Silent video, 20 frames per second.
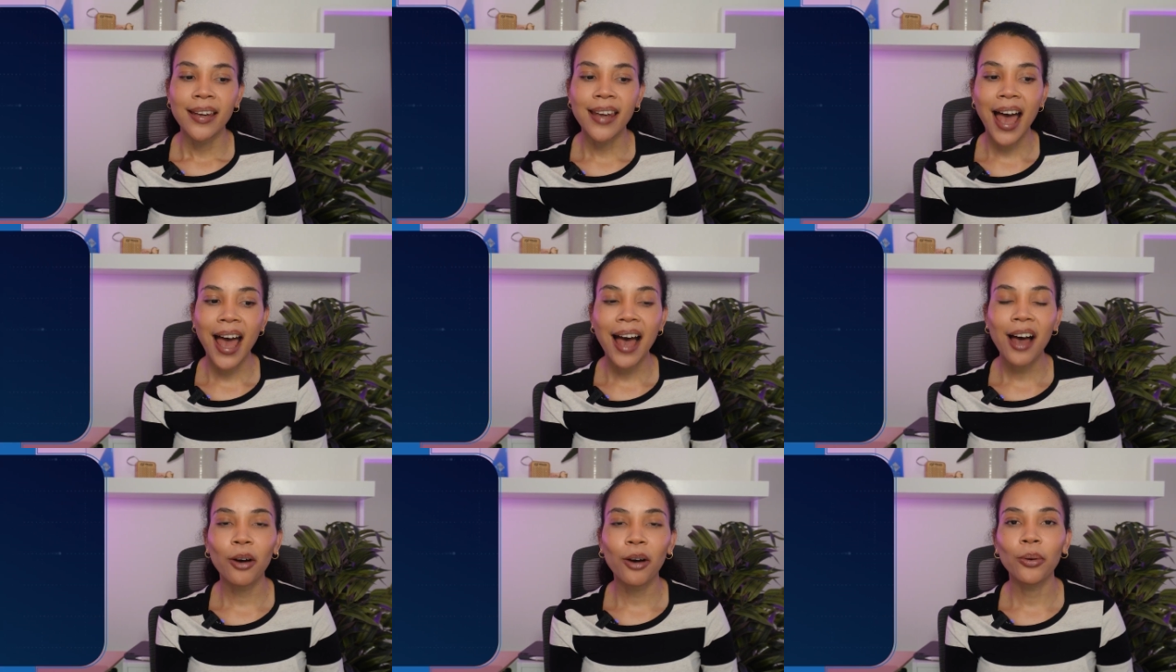
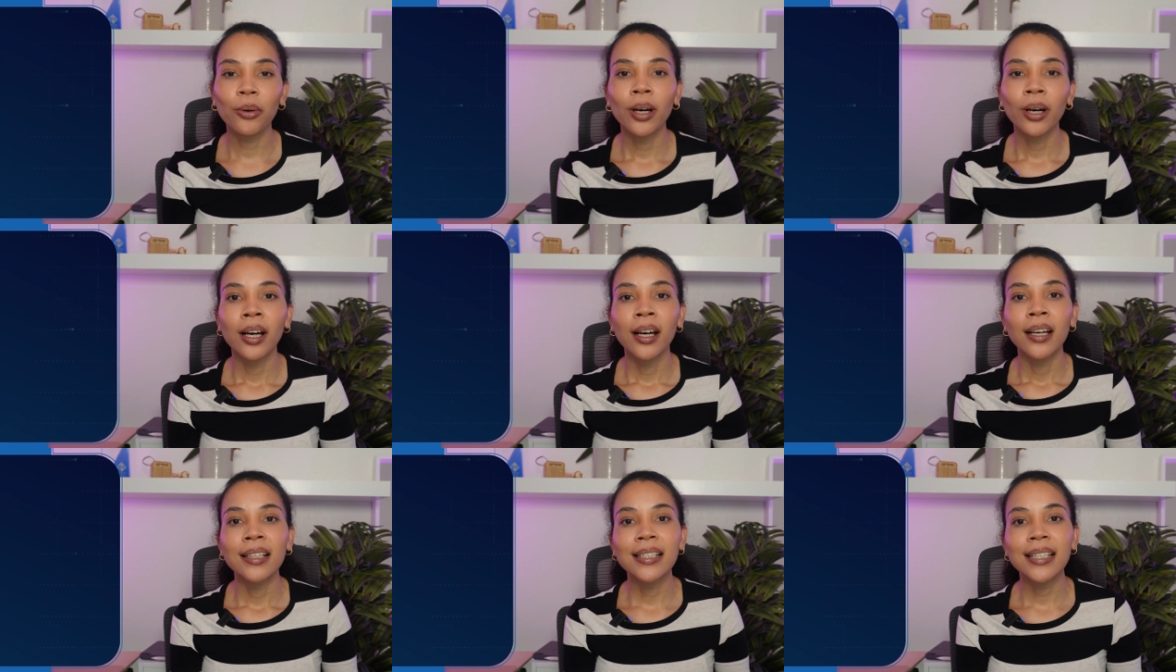
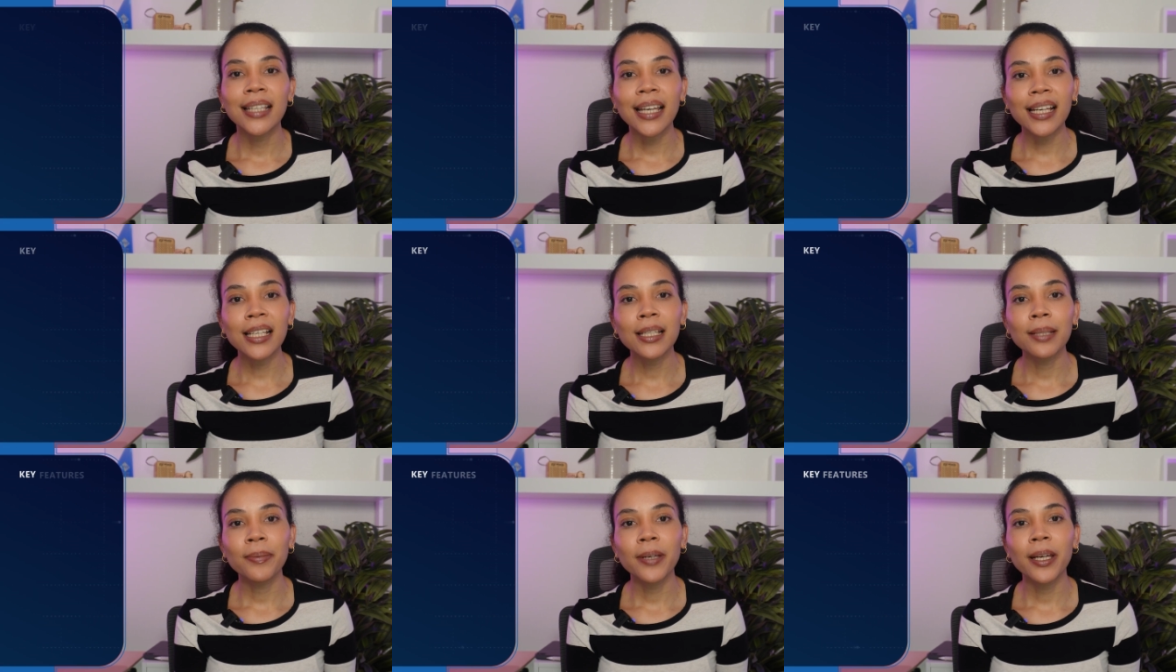Now,
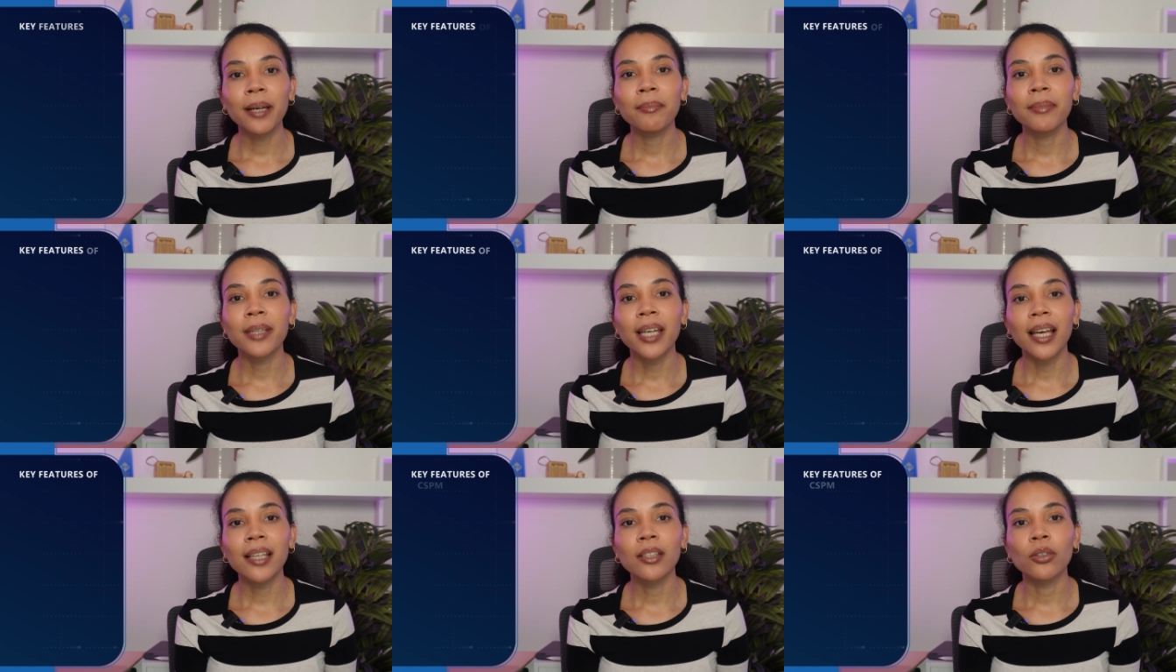
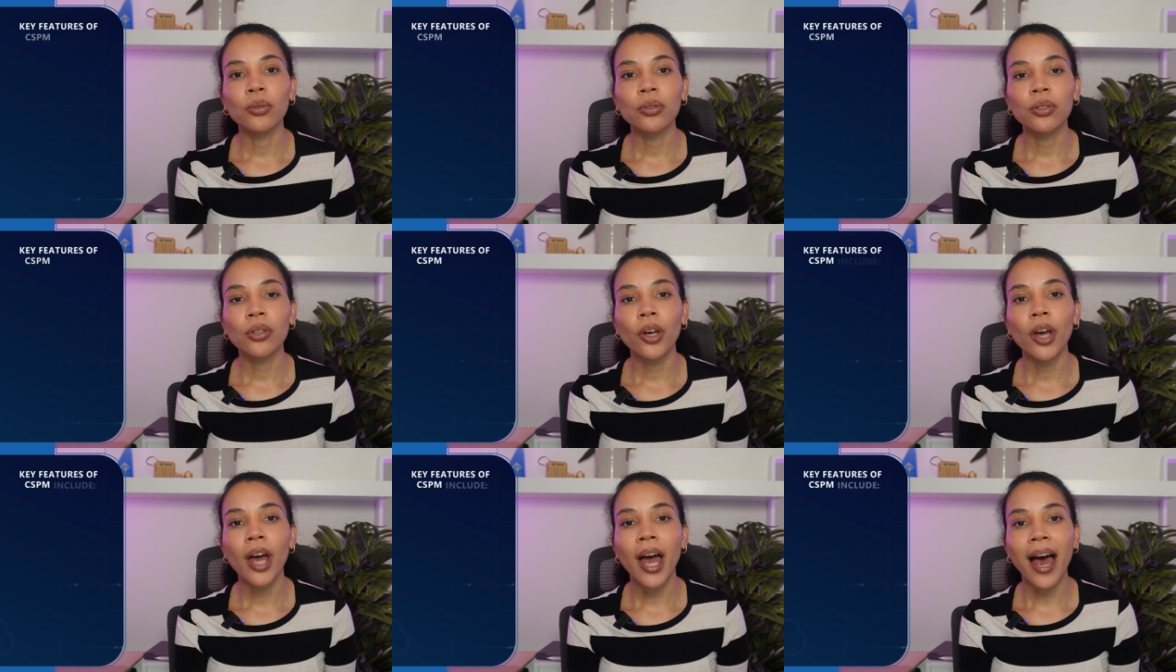CSPM does
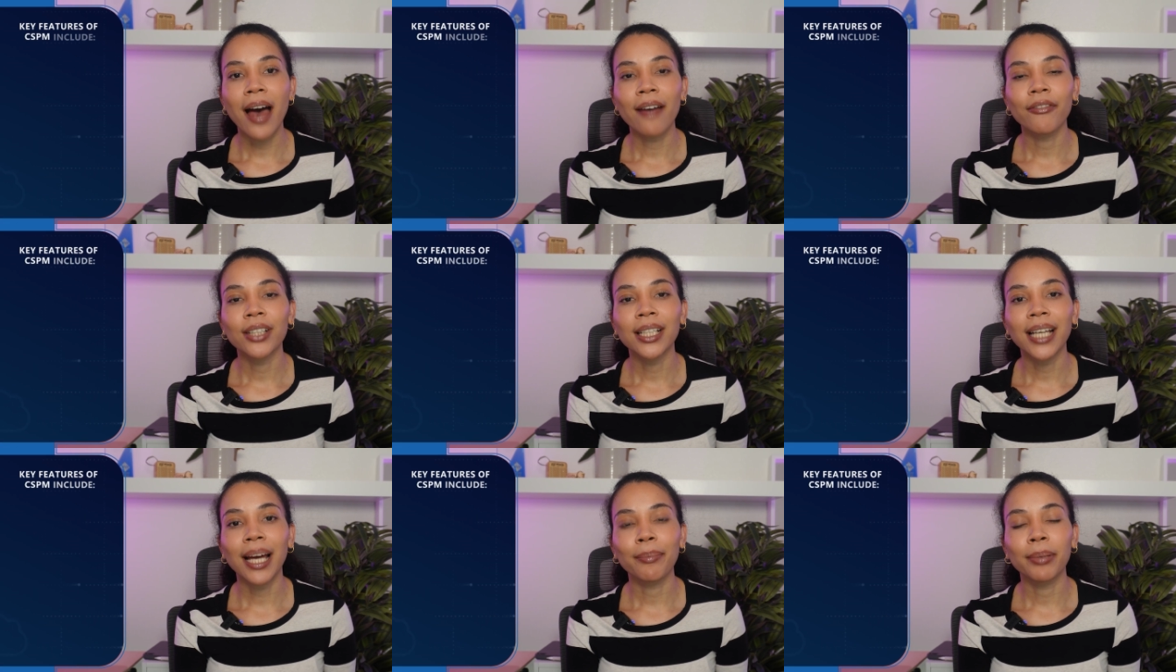also
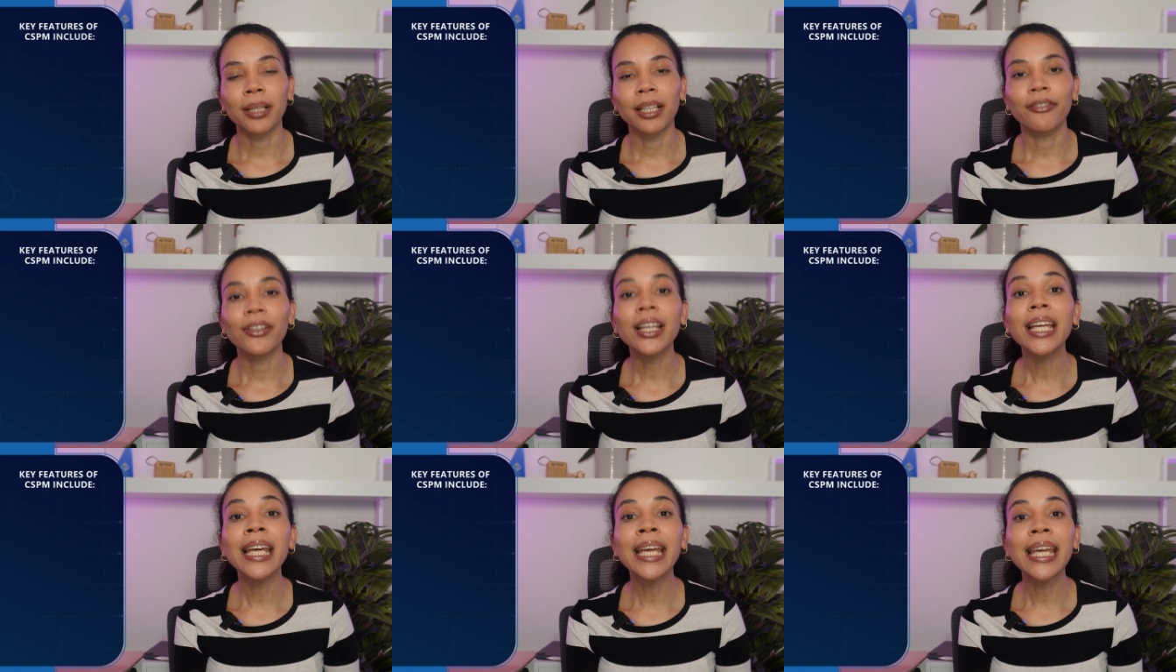have a couple
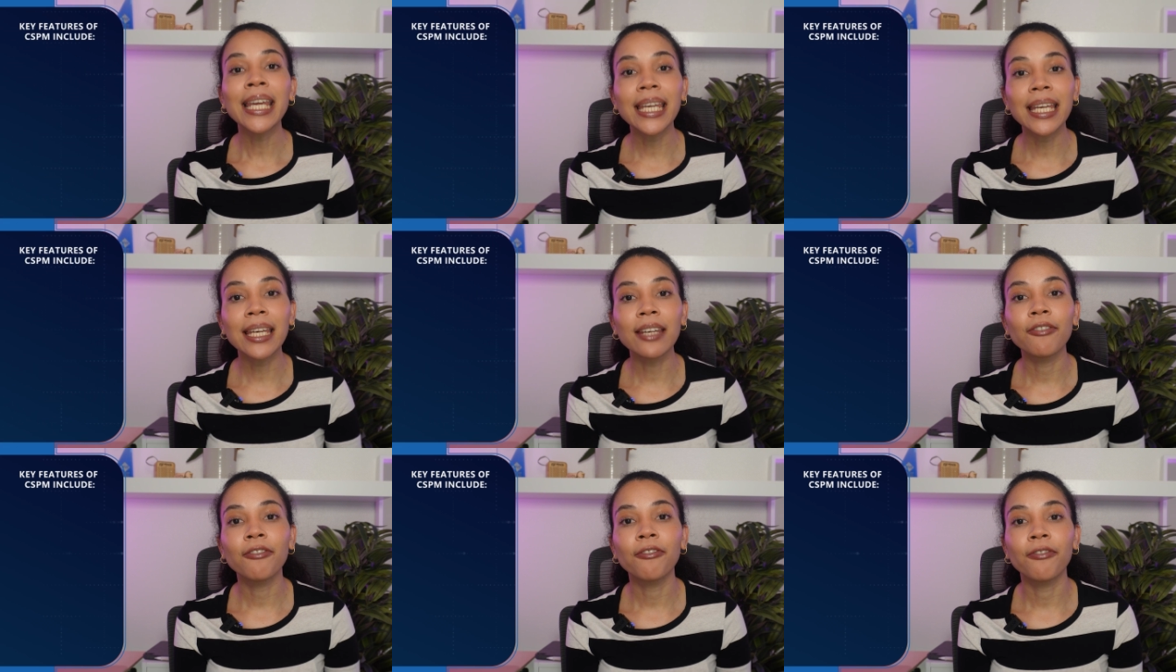of
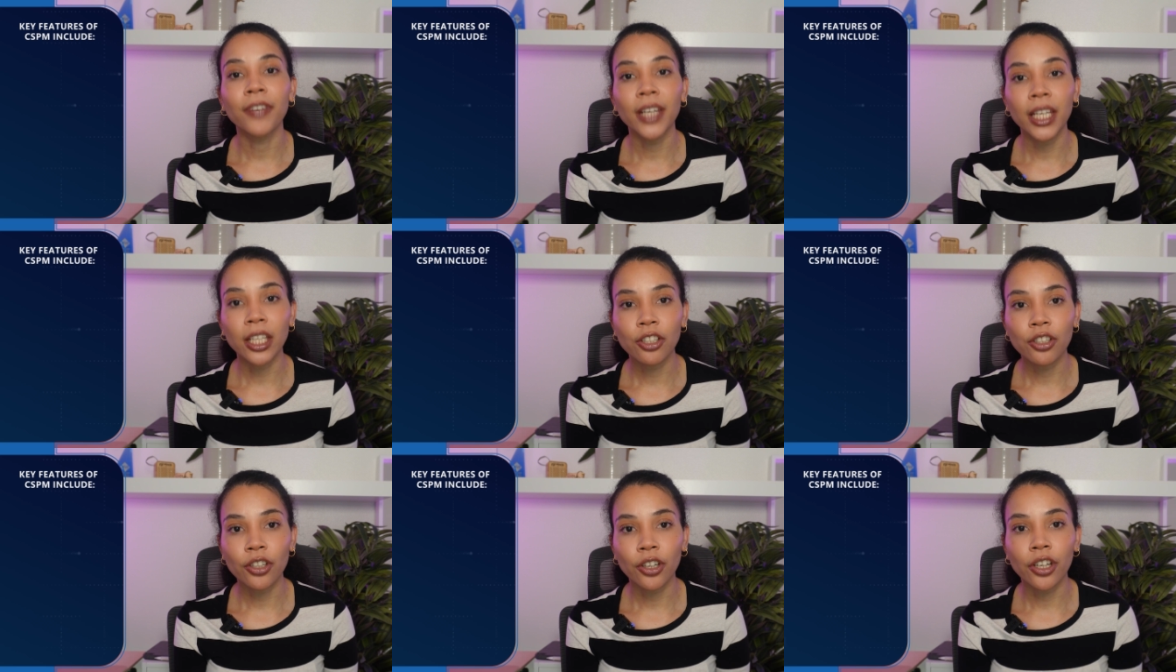key
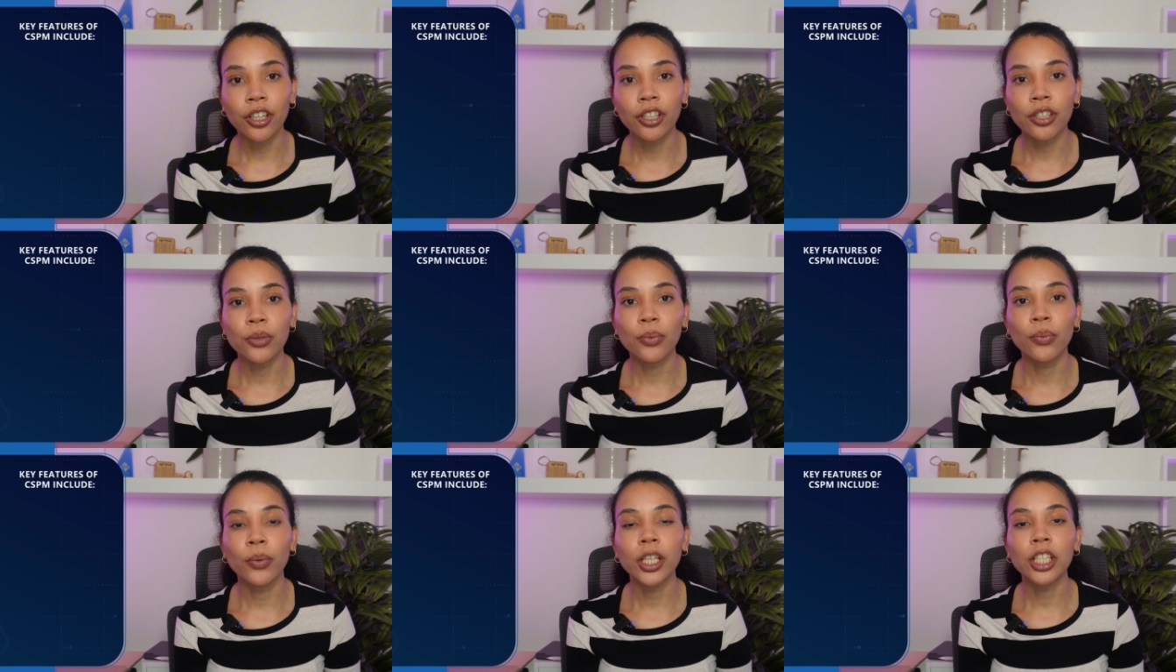features,